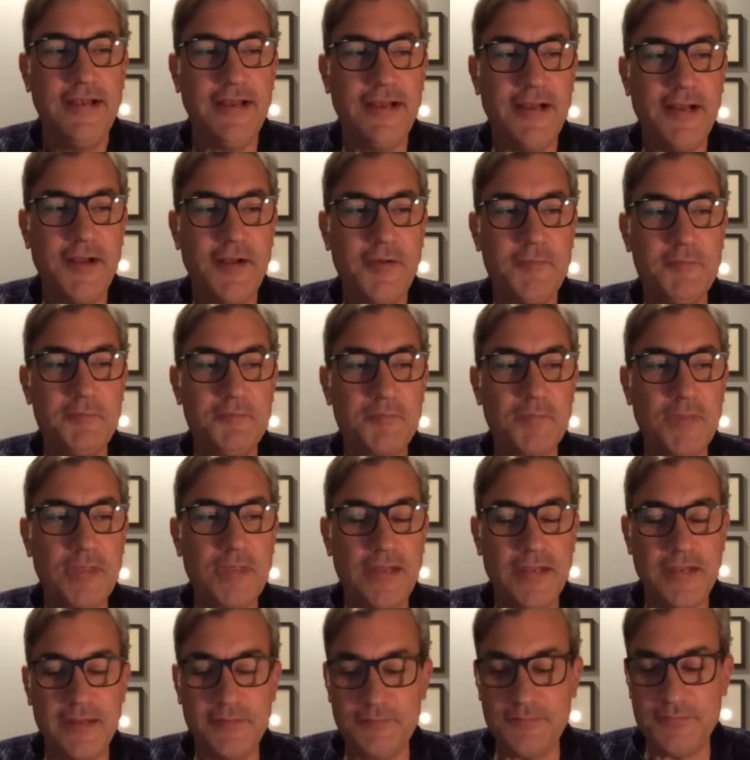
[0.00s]

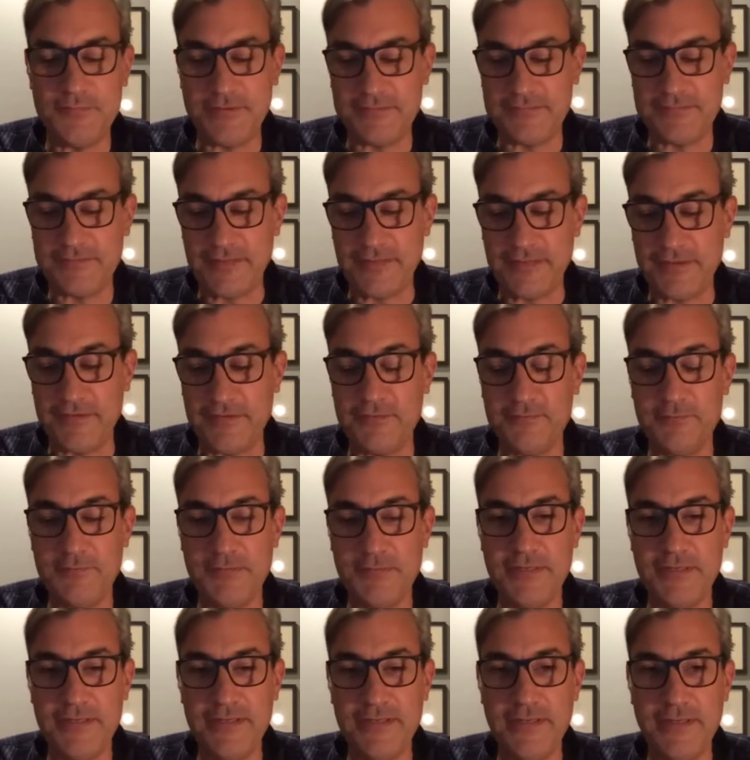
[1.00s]
Um, and I'm just, I
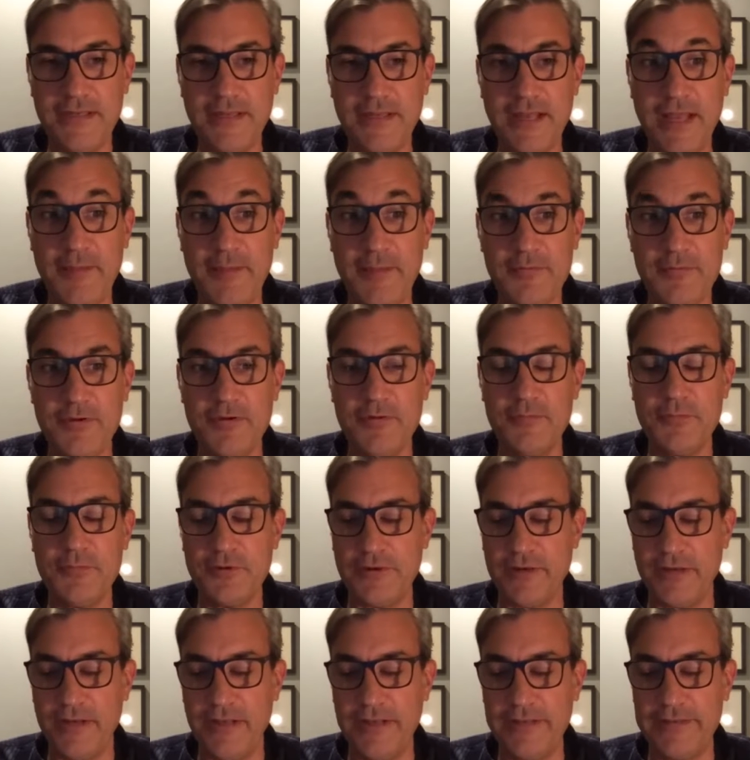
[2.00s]
couldn't be happier or
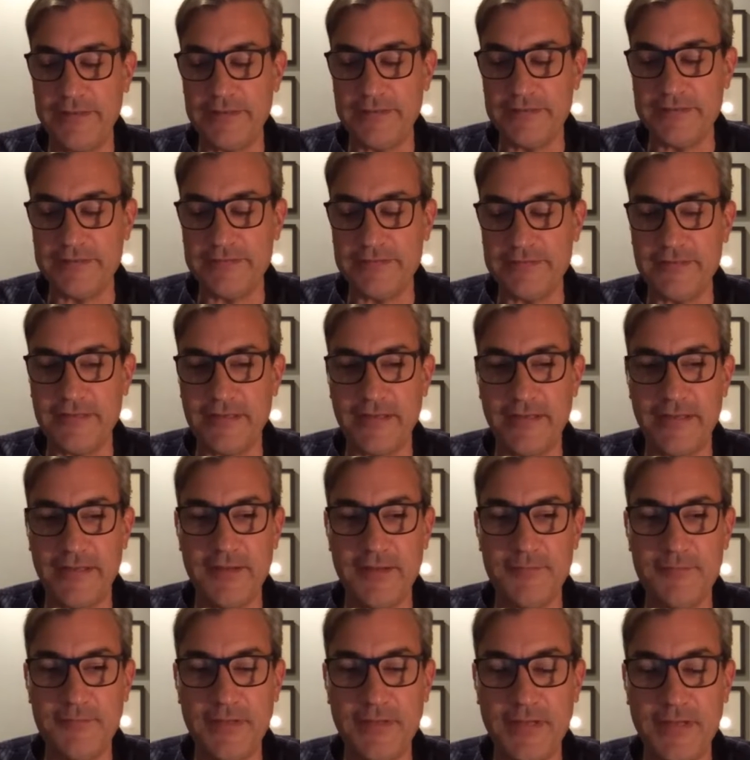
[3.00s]
more honored
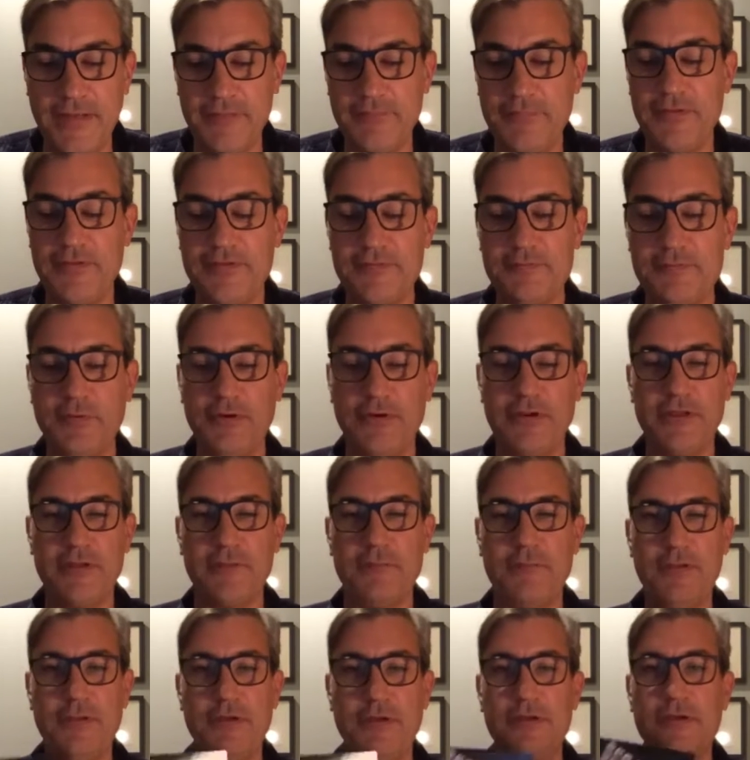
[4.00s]
um, to have this book
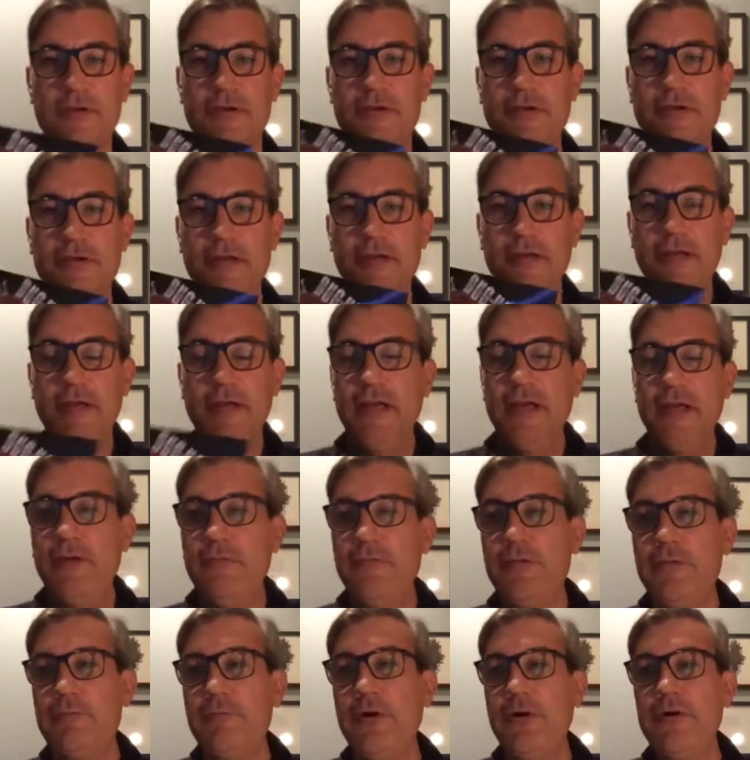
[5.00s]
appear
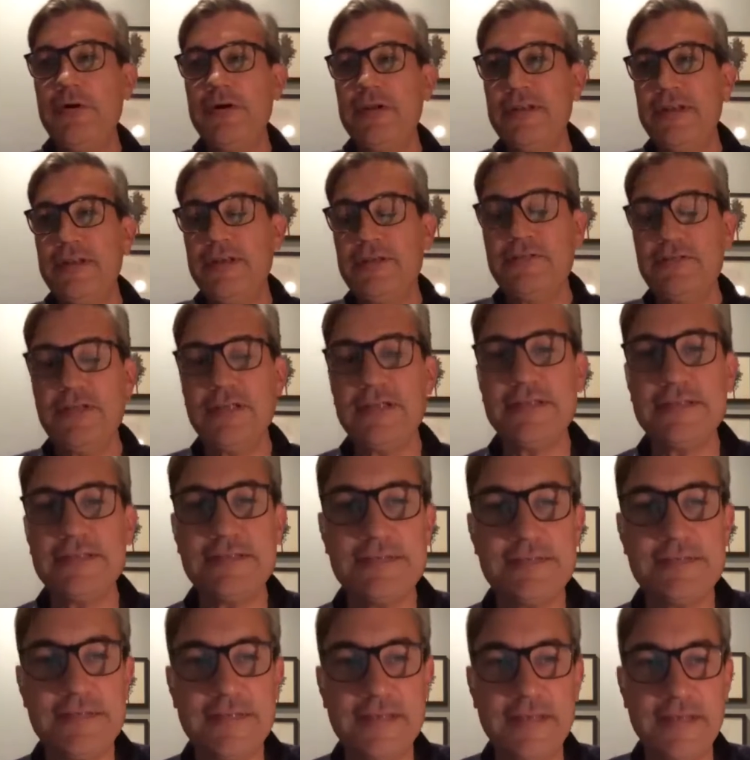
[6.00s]
with BOA
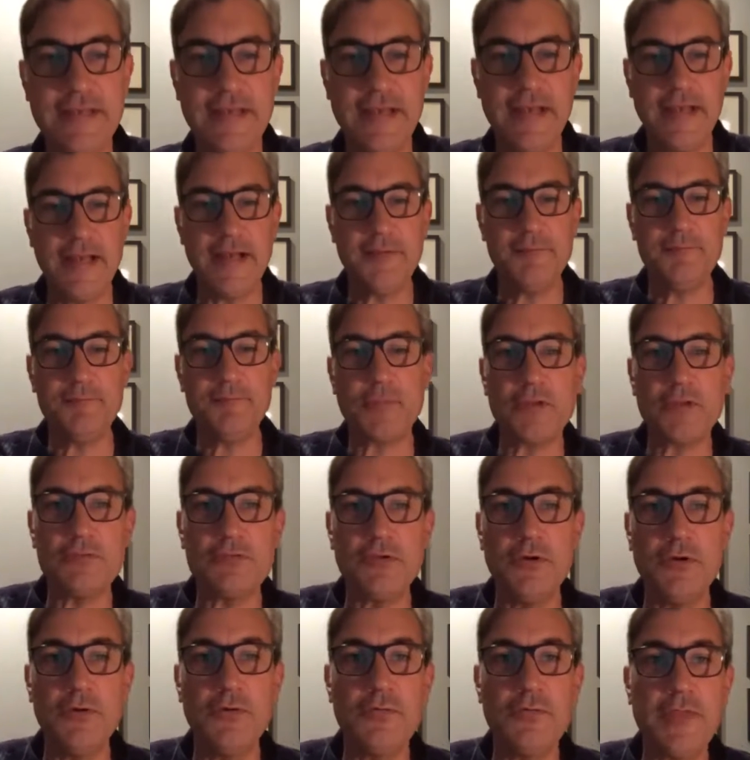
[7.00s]
Editions. Um,
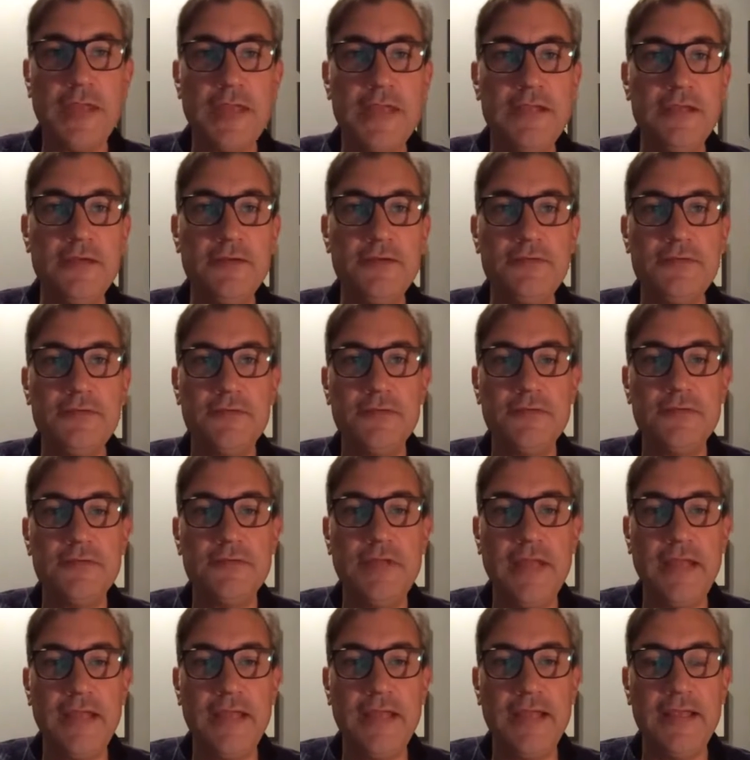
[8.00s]
so thank you to
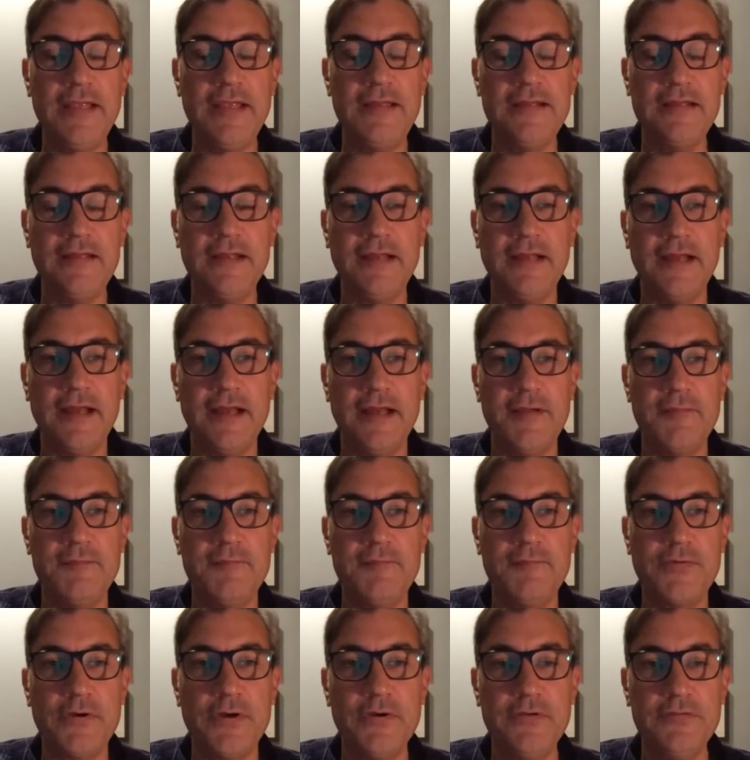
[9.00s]
Dan
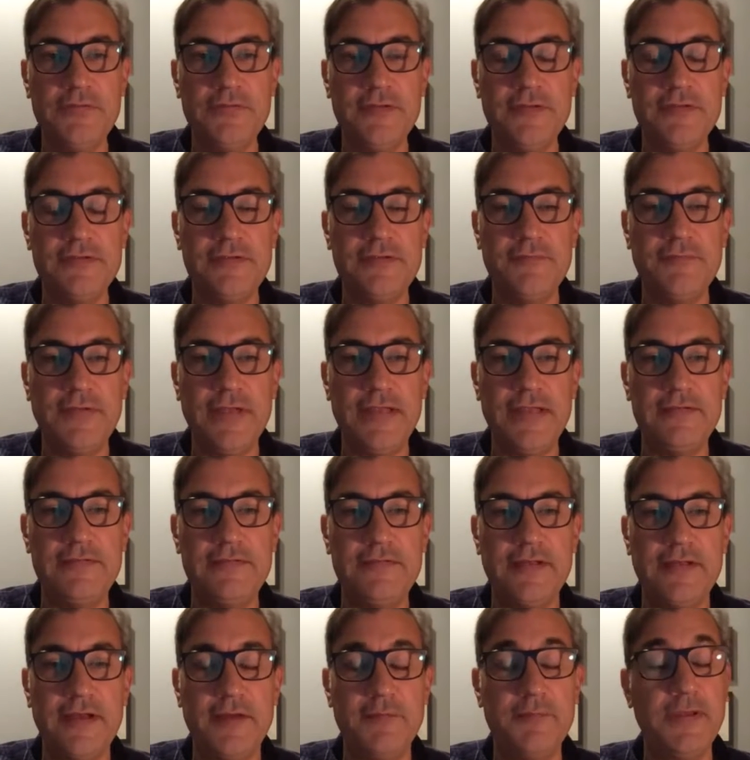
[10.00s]
for hosting this event.
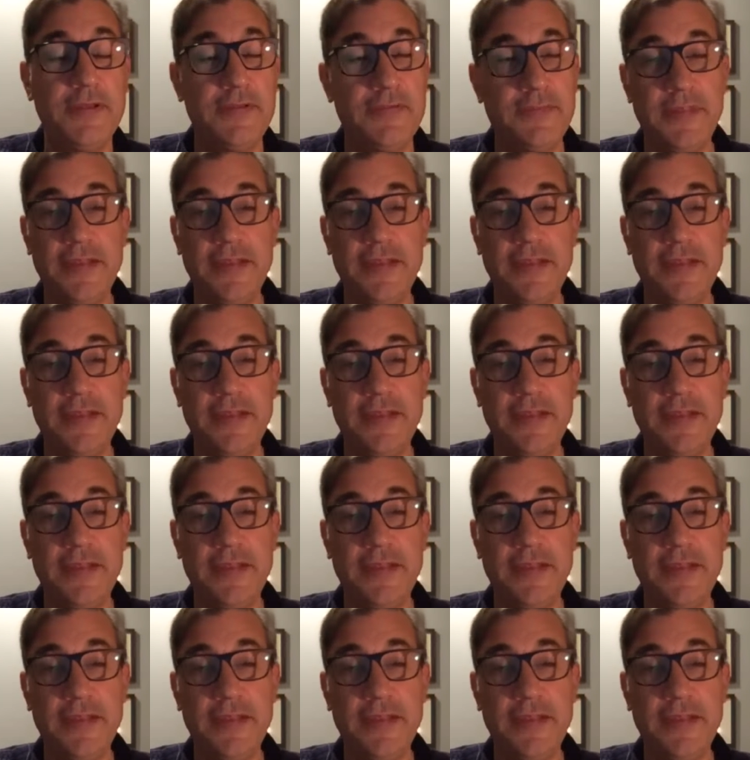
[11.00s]
and